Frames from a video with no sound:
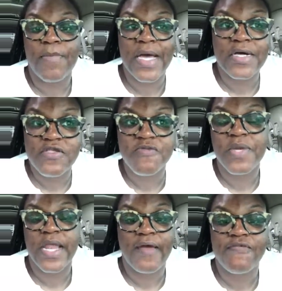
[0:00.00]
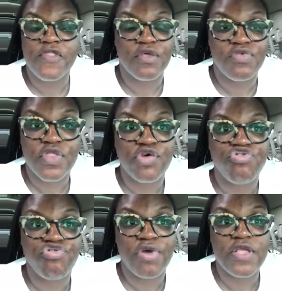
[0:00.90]
My husband has sickle
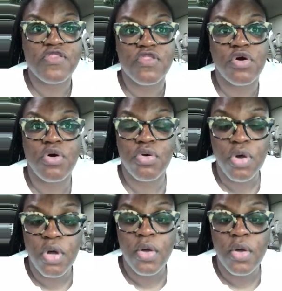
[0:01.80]
cell trait. So,